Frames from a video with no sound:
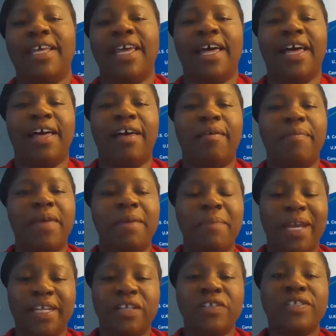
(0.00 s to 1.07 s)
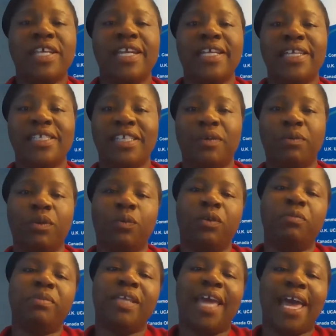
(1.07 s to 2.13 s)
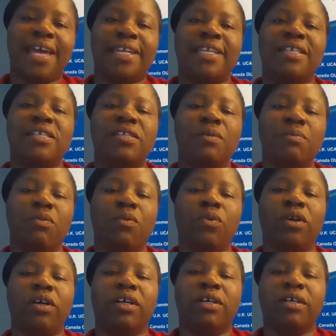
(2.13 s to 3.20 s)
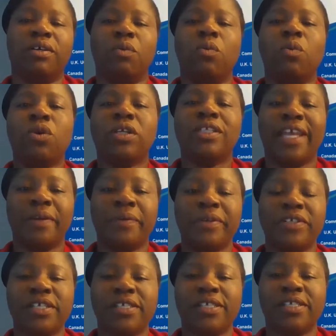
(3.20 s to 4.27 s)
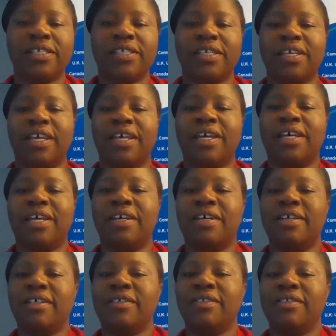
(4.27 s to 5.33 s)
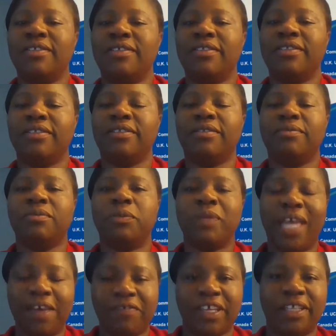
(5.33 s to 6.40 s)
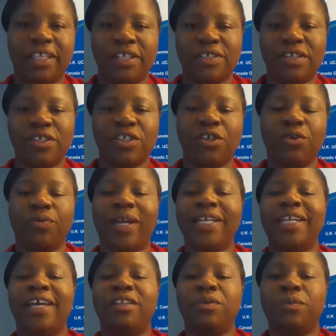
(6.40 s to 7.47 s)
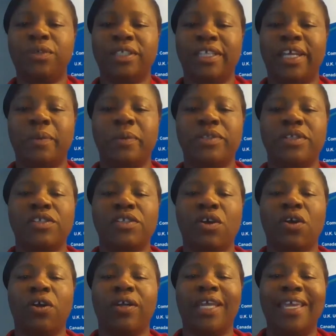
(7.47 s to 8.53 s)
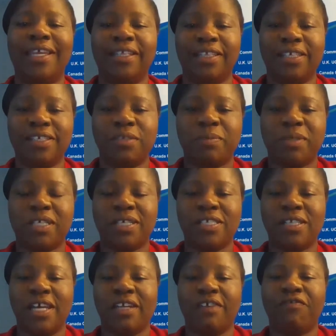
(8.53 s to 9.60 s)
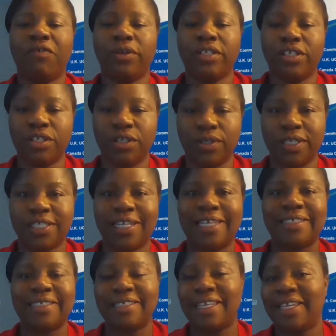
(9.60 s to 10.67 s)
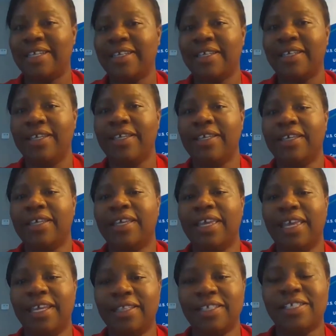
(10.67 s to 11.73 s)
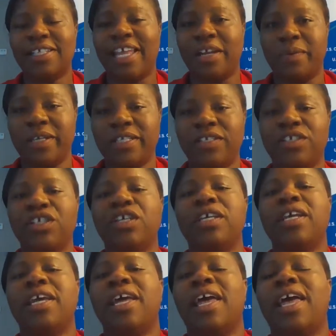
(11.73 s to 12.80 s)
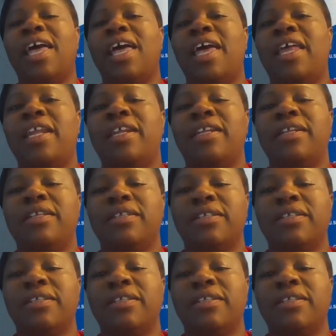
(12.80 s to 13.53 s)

And my understanding is that we will be adding some more world languages. Well, we have English. So right now the world languages are English, because a lot of foreign students like to take English language, and